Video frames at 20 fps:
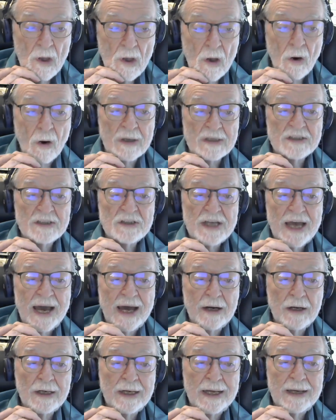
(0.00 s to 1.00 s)
On
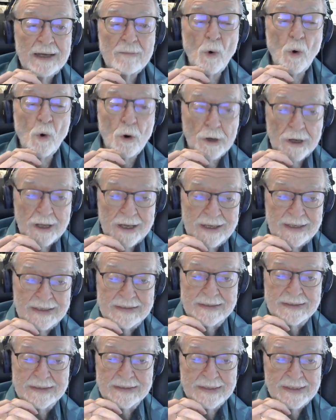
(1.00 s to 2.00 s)
Saturday morning
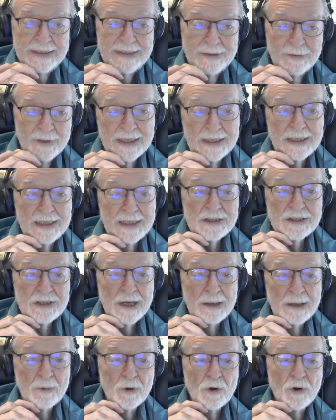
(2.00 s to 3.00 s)
in the
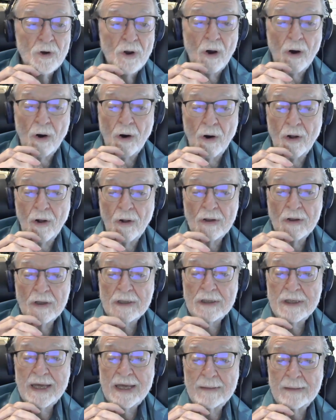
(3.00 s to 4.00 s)
summer, all
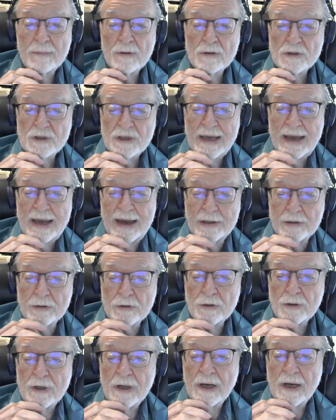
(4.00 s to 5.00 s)
the neighbors
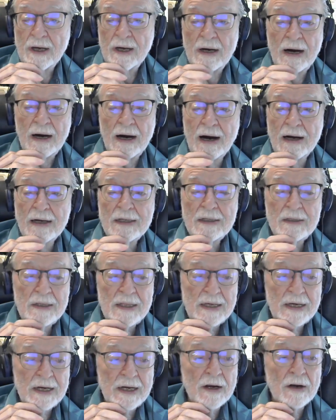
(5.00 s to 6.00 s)
gathered, hung
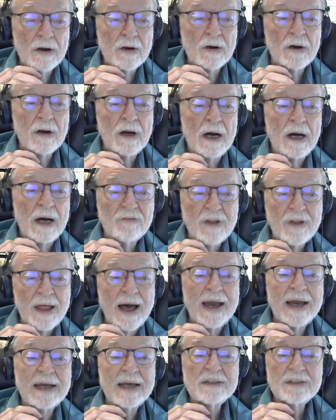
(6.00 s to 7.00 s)
their
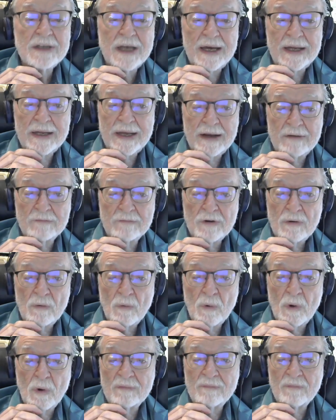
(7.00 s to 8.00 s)
flags, and
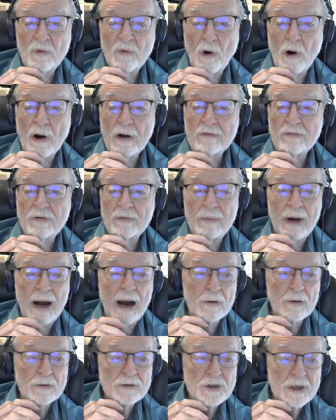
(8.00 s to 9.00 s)
everyone walked from
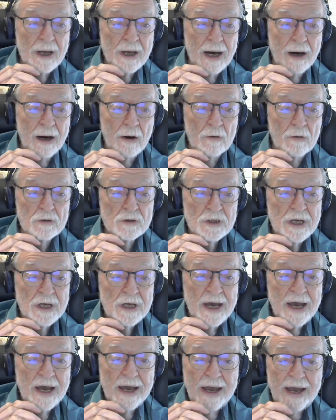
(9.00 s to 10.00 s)
house to house
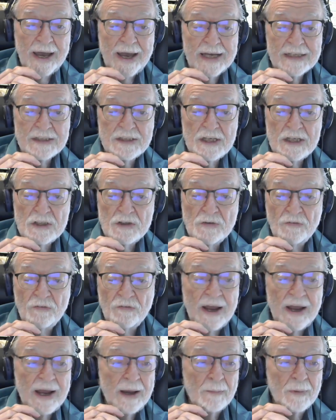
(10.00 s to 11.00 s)
as each
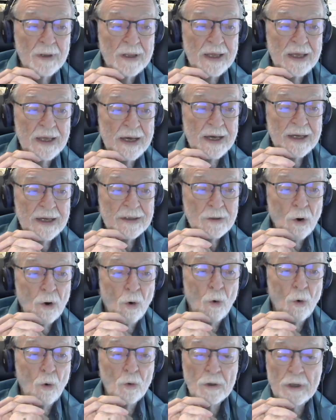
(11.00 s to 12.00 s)
family
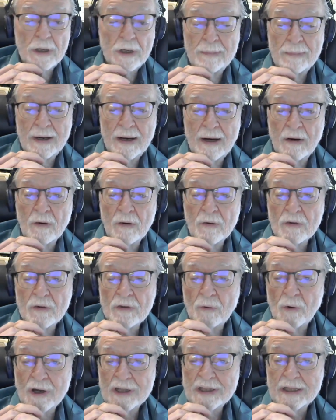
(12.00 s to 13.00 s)
told about
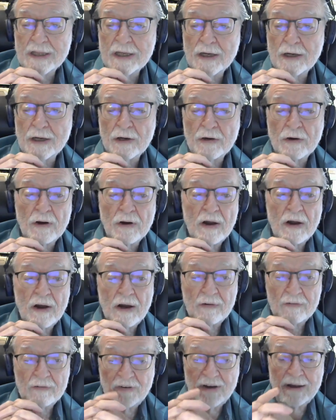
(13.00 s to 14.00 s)
what their
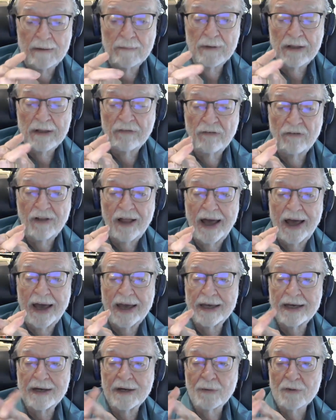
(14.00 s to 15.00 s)
family
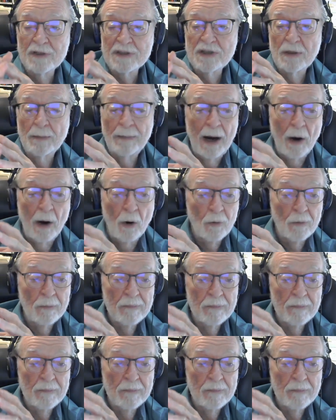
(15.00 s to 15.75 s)
flag was about.